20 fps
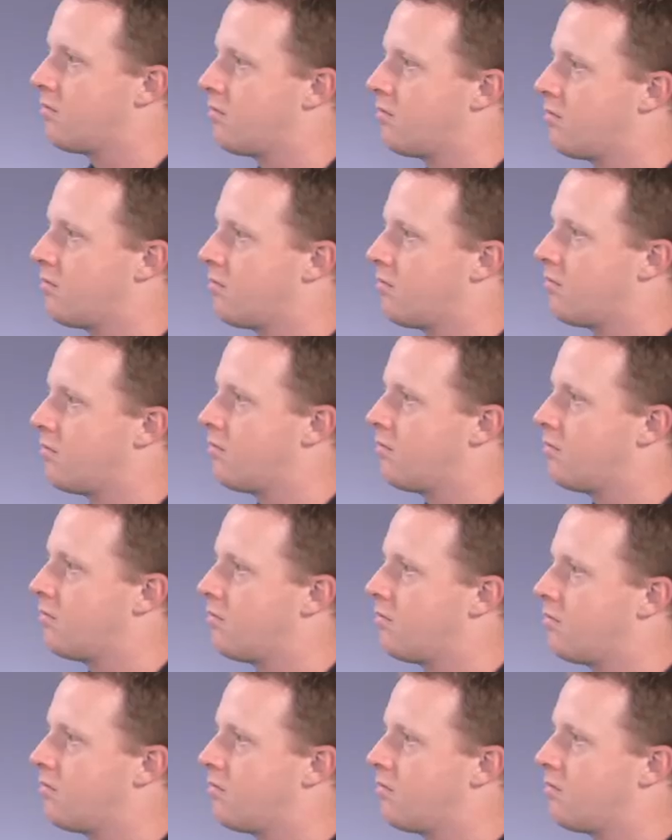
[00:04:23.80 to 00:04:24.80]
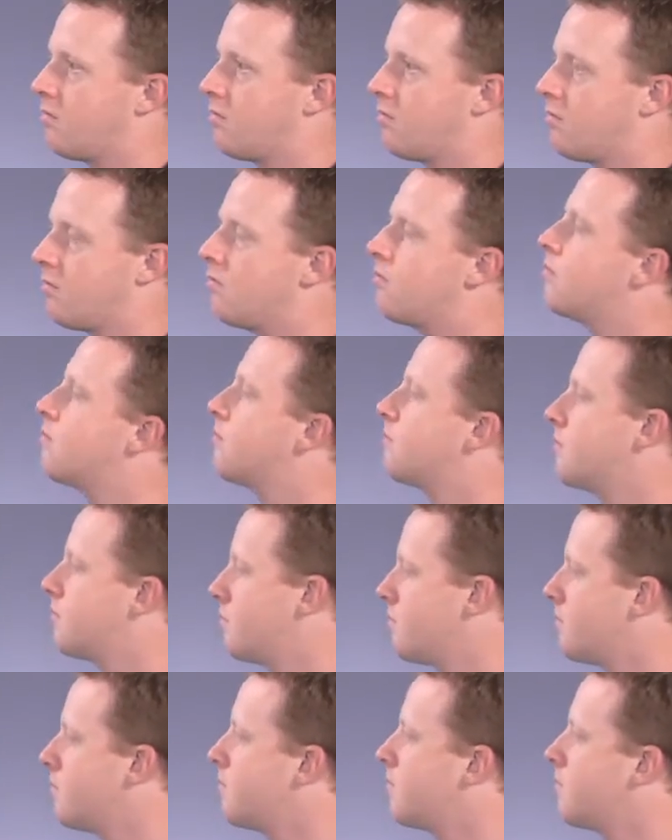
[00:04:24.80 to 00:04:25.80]

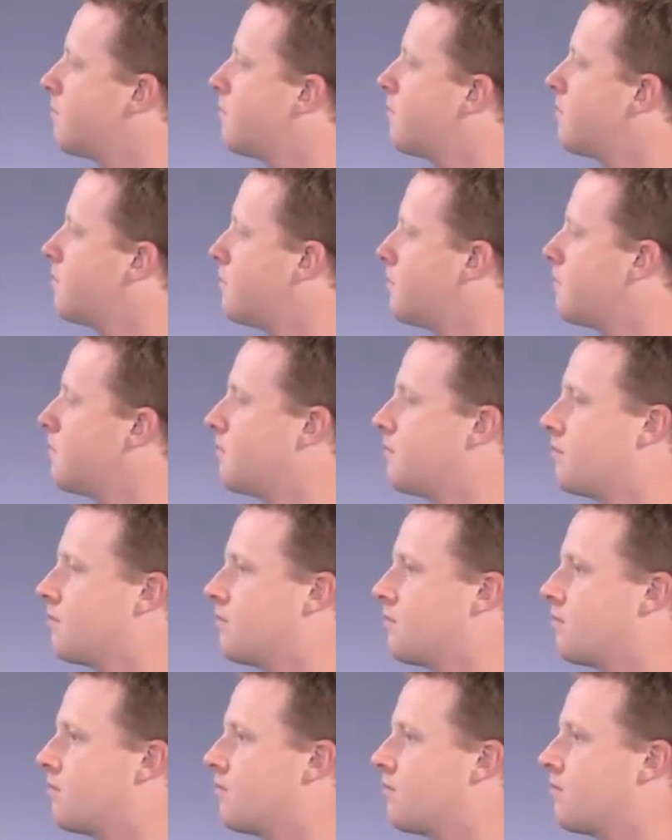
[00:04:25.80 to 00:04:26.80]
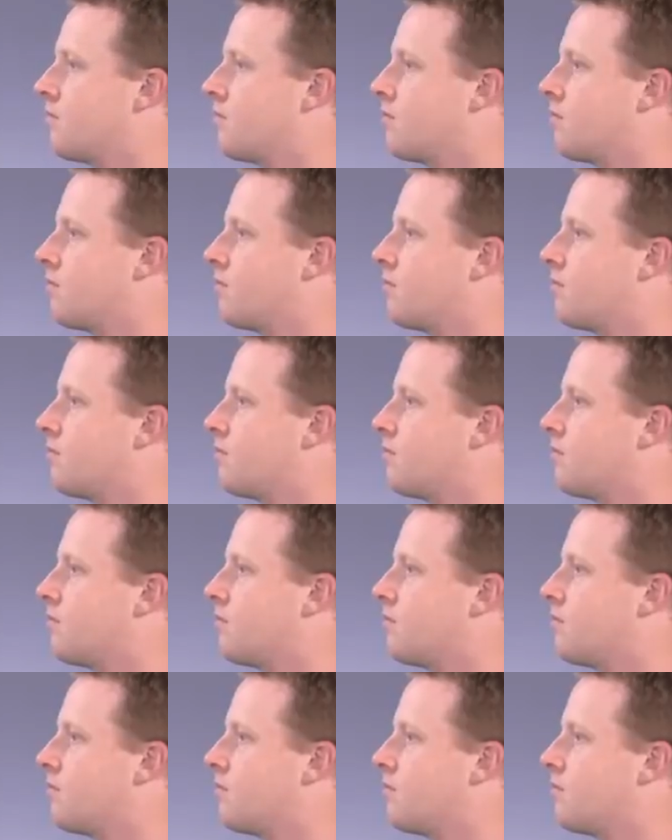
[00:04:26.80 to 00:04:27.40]
No words are spoken by the person on screen.